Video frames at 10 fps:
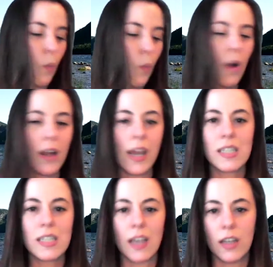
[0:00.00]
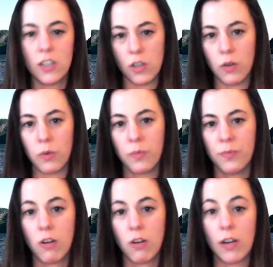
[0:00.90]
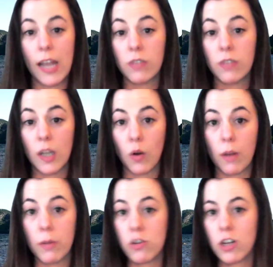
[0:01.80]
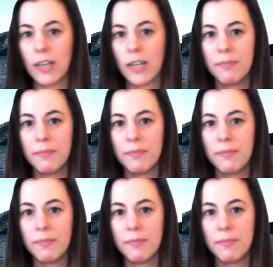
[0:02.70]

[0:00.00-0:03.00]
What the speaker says: What excites you creatively or emotionally?